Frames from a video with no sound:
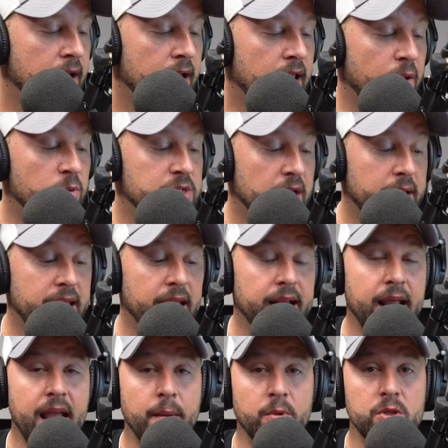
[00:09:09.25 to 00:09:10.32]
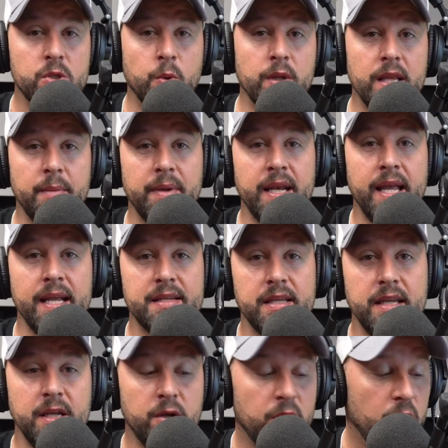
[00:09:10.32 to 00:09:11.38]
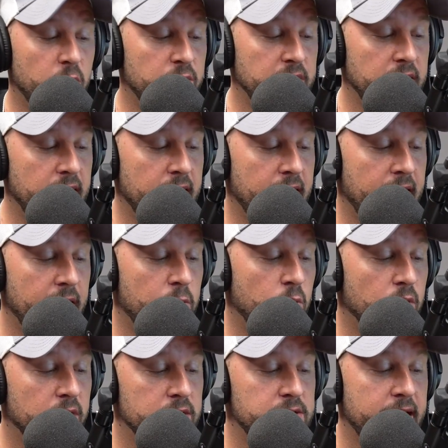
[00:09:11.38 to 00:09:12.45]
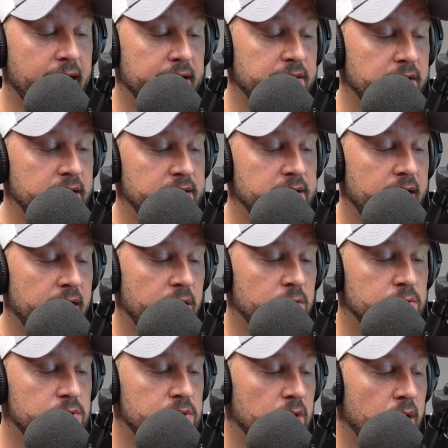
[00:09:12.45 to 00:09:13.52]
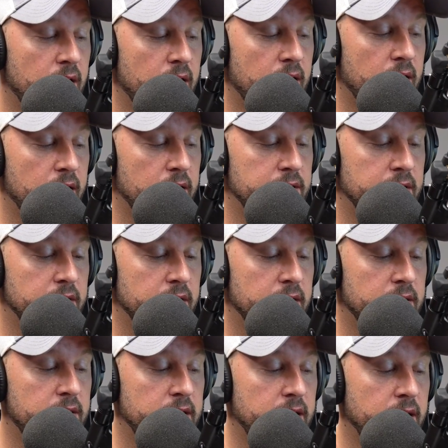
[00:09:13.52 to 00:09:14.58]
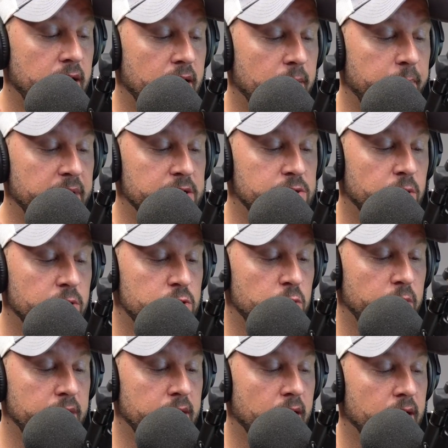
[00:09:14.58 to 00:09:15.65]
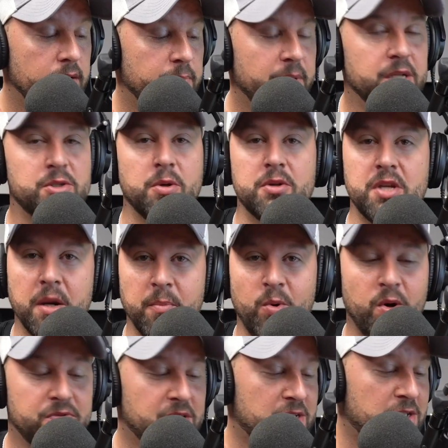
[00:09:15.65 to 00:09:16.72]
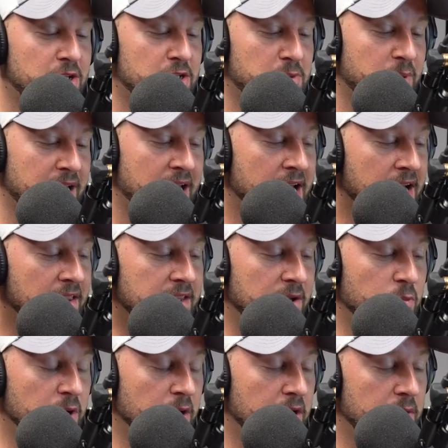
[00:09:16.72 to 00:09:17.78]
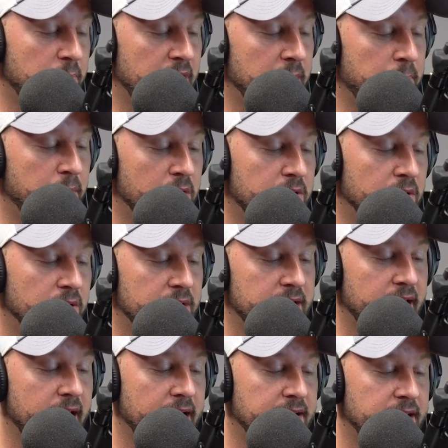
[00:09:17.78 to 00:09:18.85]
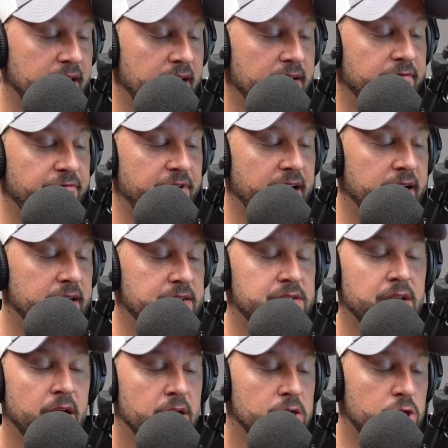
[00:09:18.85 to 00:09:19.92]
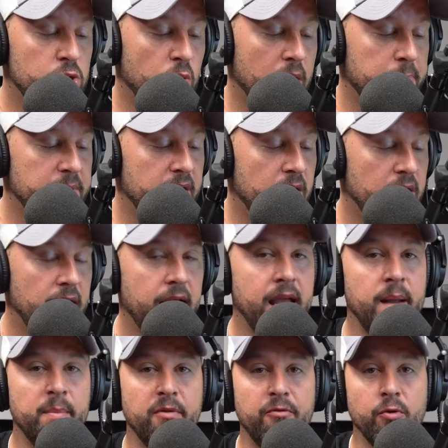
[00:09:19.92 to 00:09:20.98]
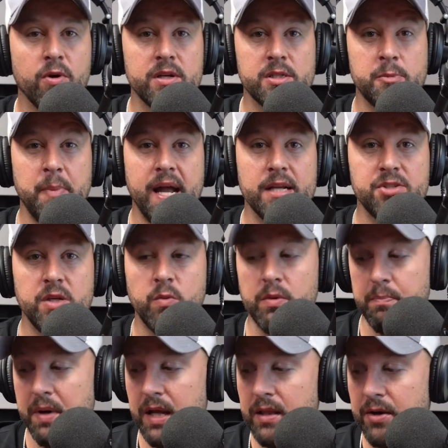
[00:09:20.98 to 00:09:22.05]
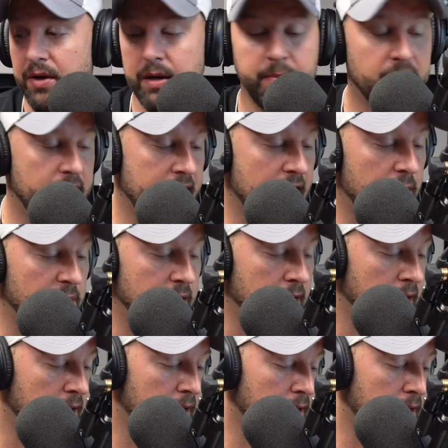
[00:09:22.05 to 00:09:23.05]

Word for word: He was again able to eliminate, you know, the Edwards, Anthony Towns, uh, uh the uh, Minnesota Twin or Minnesota Timberwolves, excuse me. Then went on to beat Booker and KD in Phoenix, swept LA before dispatching with Butler in Miami.